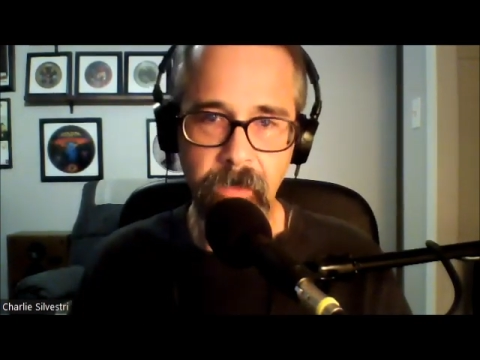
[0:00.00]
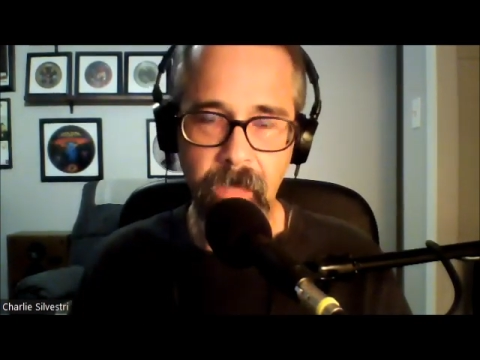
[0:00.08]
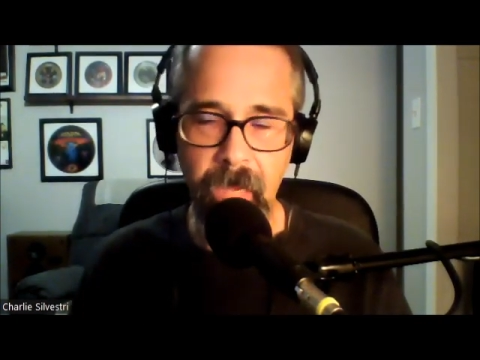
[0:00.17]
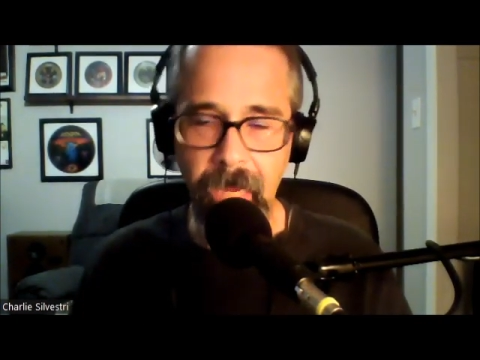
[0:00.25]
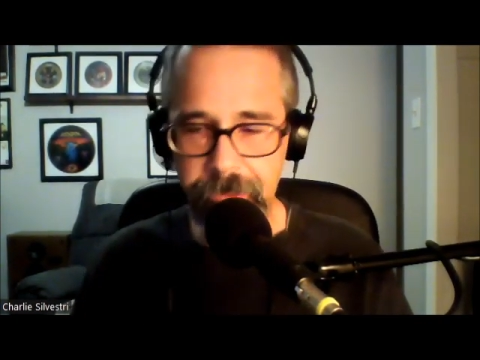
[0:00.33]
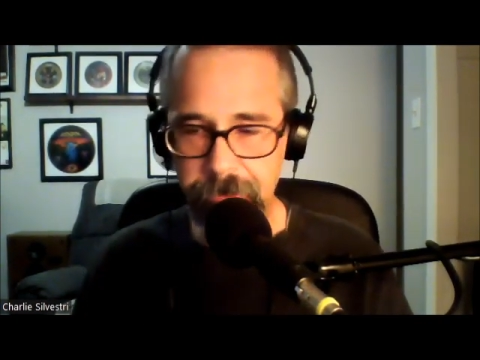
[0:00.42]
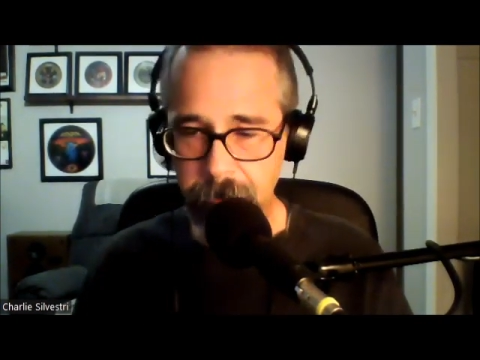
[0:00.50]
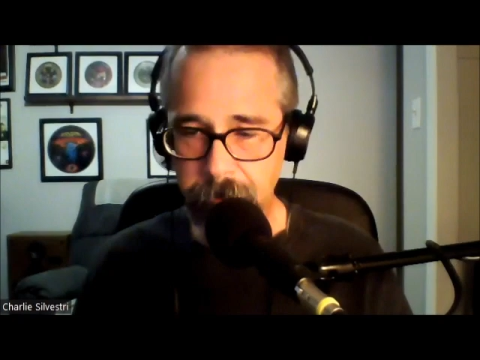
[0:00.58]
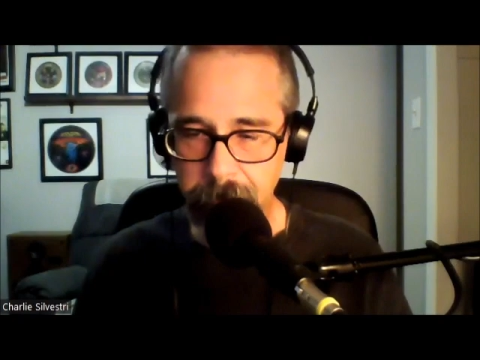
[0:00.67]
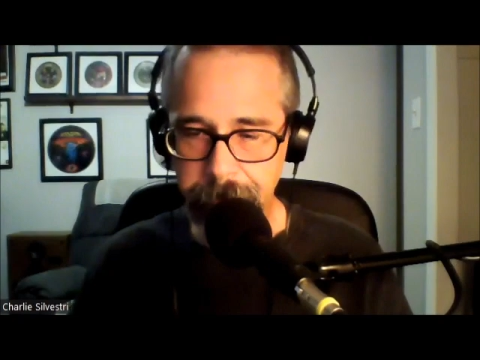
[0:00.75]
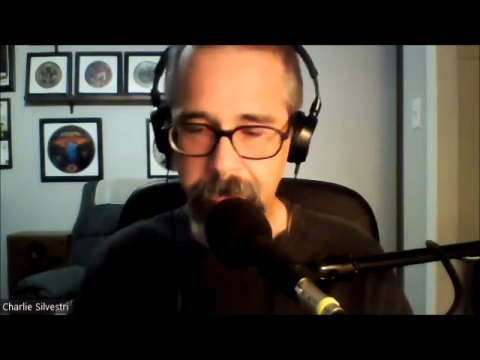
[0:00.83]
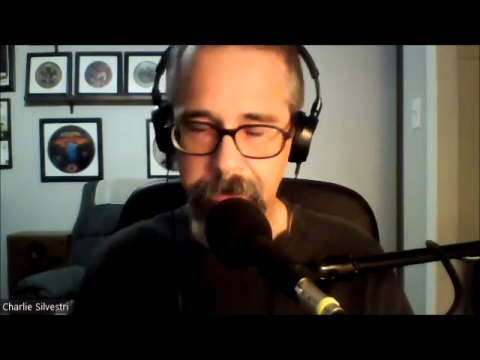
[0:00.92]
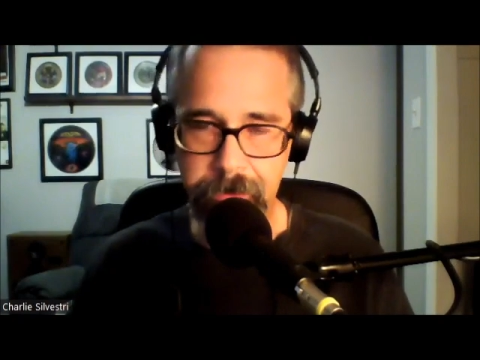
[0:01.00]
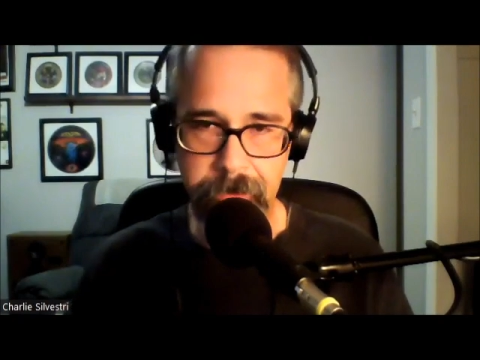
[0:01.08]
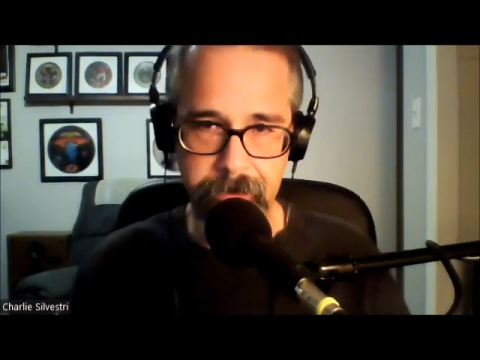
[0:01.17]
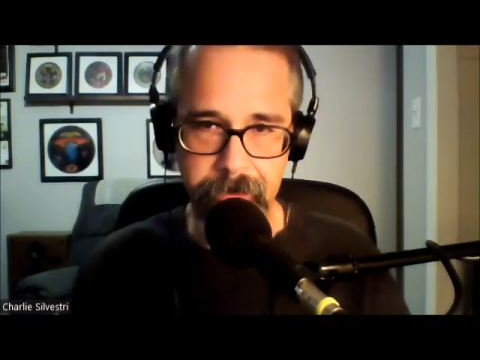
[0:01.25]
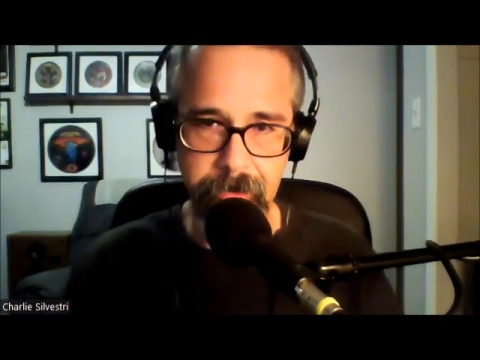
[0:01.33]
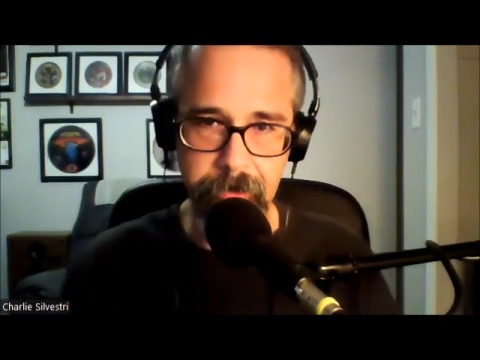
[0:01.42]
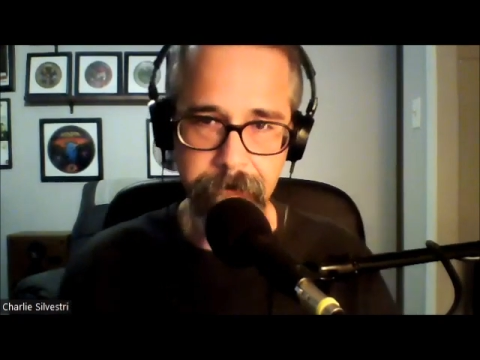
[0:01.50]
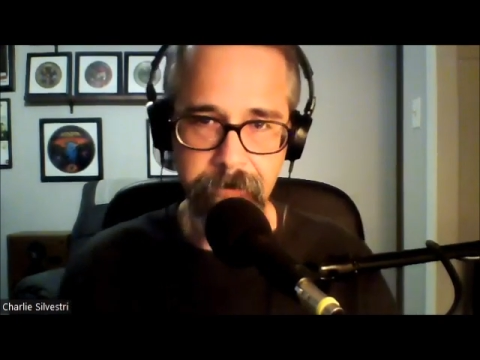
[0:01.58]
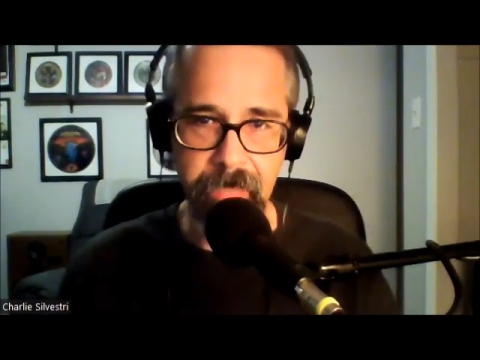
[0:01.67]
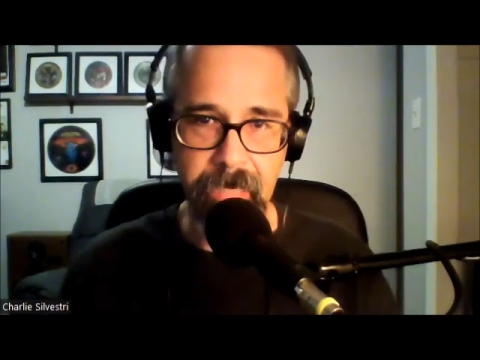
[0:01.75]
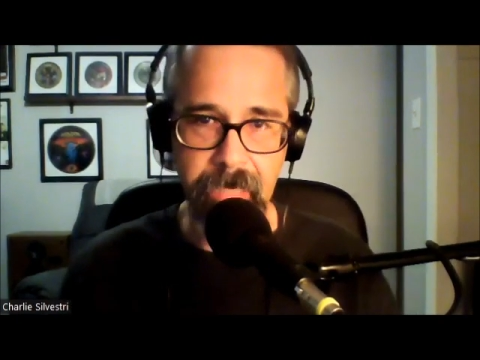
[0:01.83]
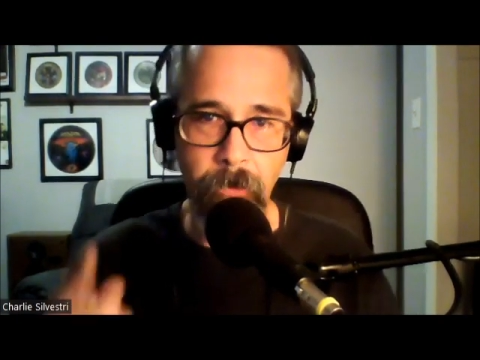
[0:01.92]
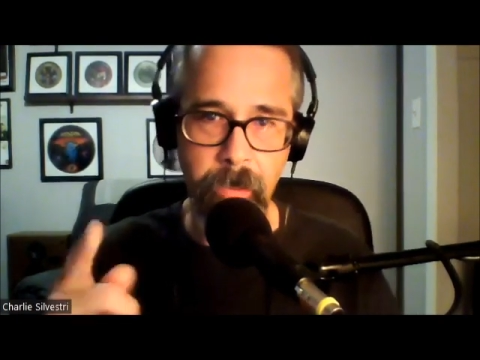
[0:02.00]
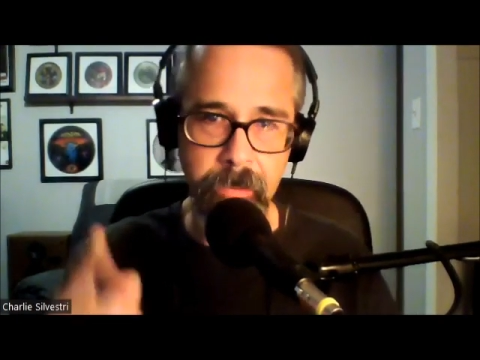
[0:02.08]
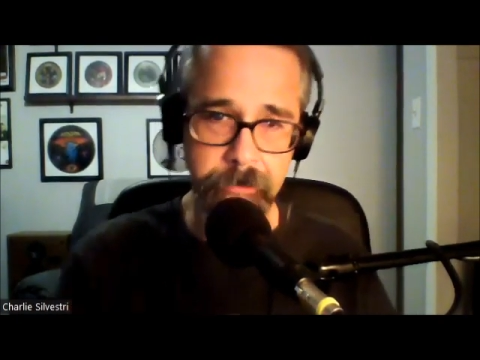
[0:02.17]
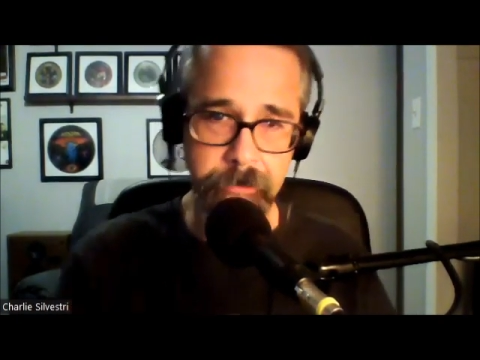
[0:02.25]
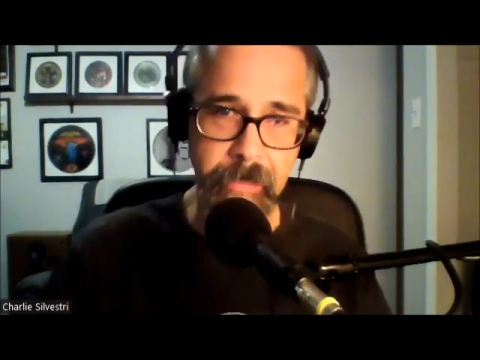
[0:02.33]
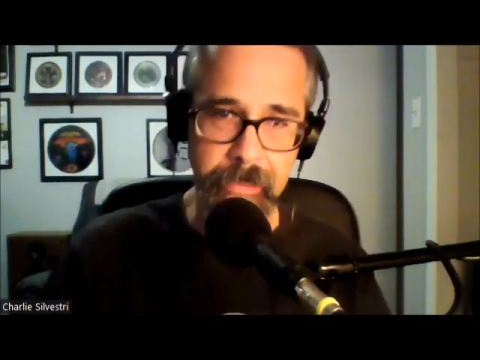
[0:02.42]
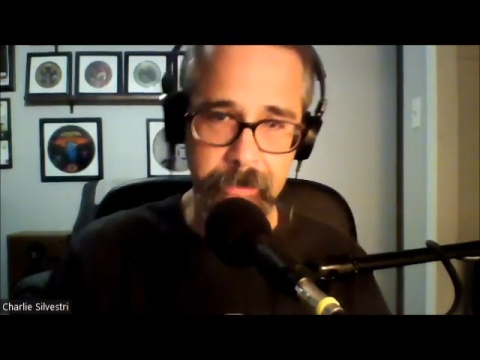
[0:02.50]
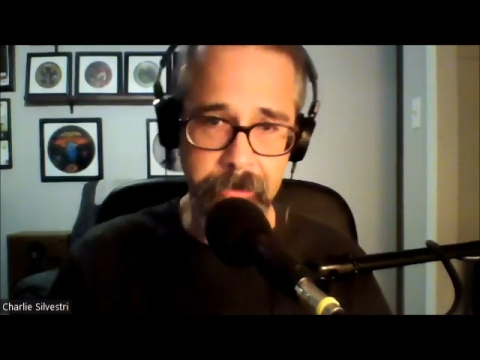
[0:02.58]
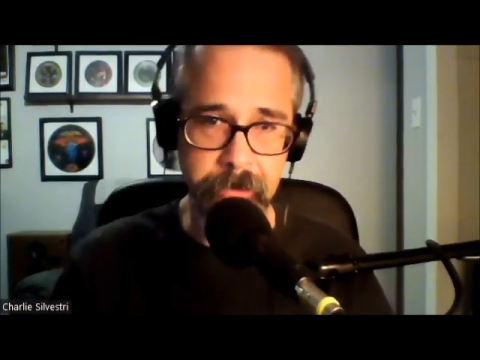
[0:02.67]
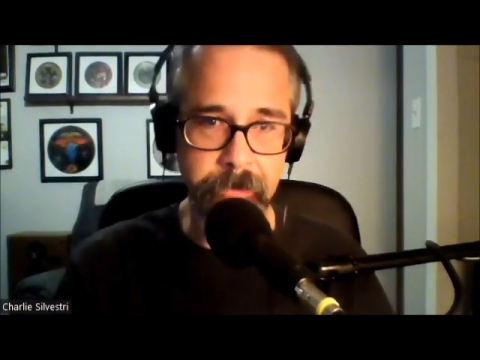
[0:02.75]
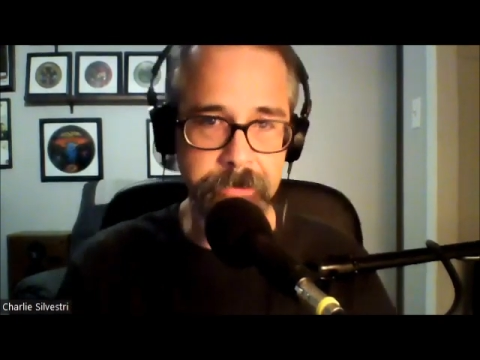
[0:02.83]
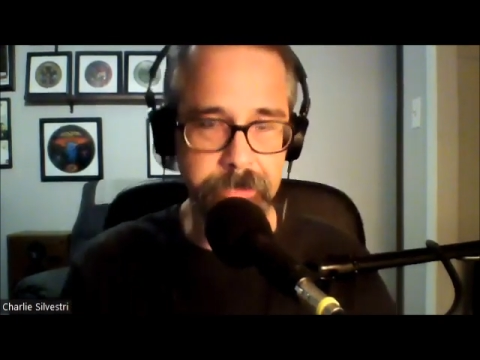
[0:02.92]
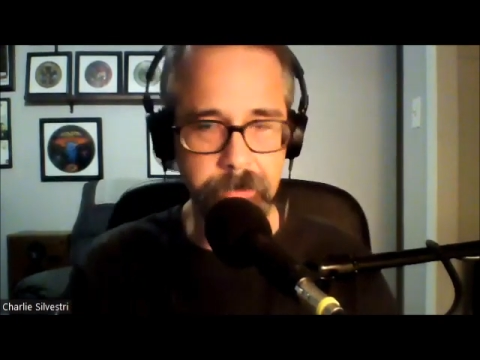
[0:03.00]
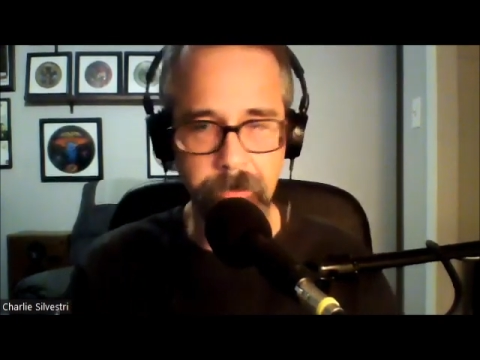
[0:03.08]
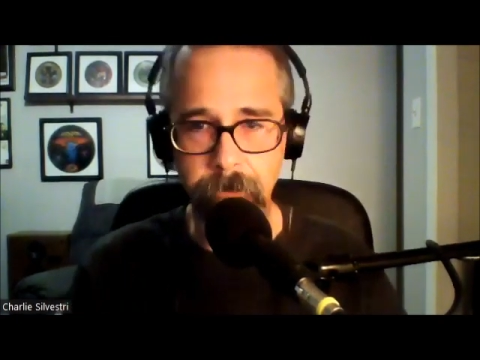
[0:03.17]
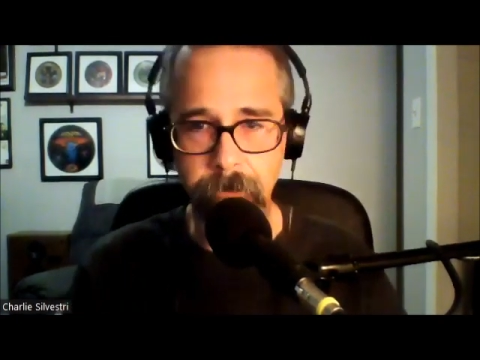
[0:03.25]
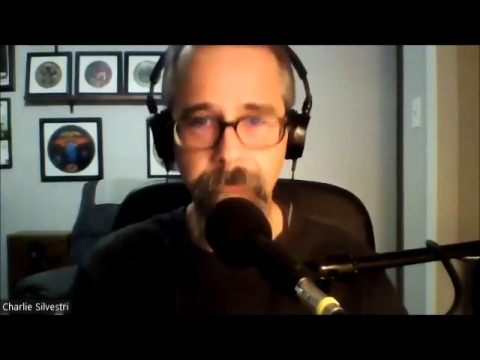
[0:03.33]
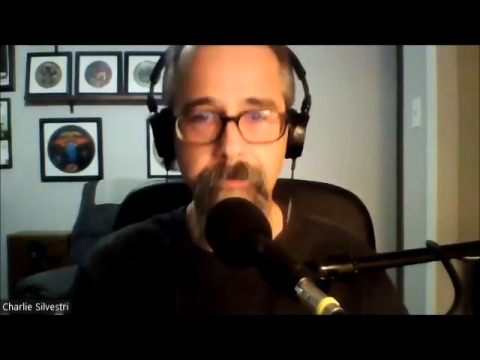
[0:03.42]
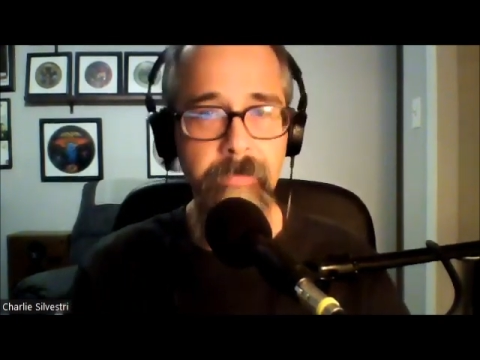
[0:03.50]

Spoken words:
I just want to be clear, and I wanted to make it clear to you.